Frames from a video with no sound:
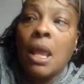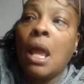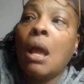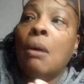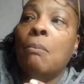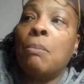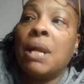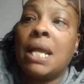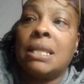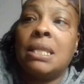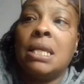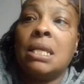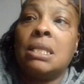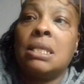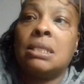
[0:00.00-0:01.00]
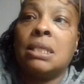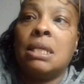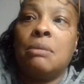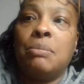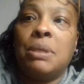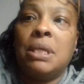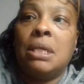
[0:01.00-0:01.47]
But I think there's going to
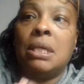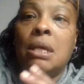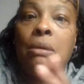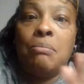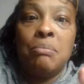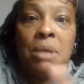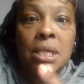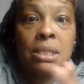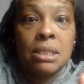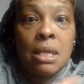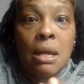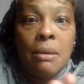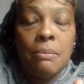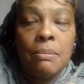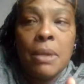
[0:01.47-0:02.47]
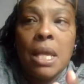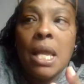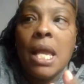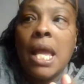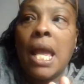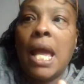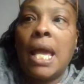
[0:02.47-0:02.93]
be a mix-up,
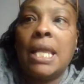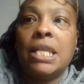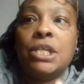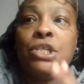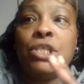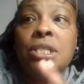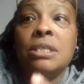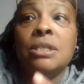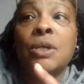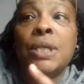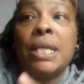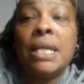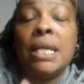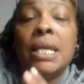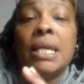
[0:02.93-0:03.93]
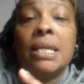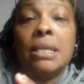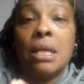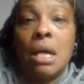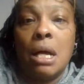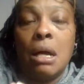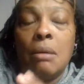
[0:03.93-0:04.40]
and then she's going to end up